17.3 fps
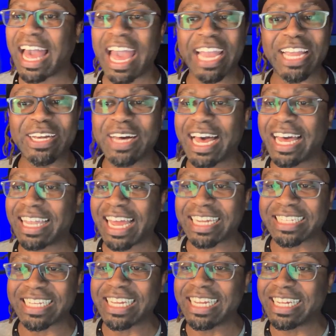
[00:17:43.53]
I
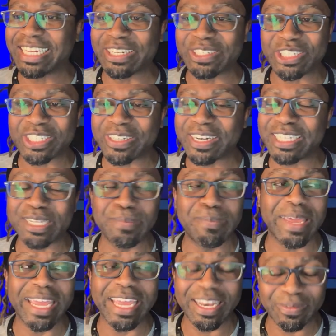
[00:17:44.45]
like to eat and go straight to
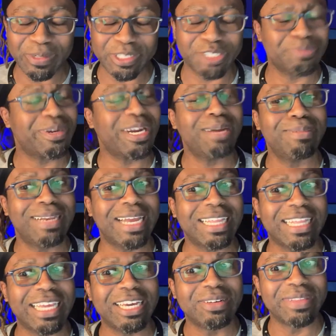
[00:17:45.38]
bed, which is probably
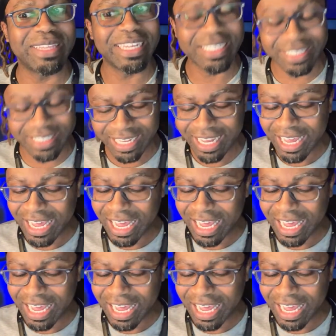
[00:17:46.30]
not the healthiest.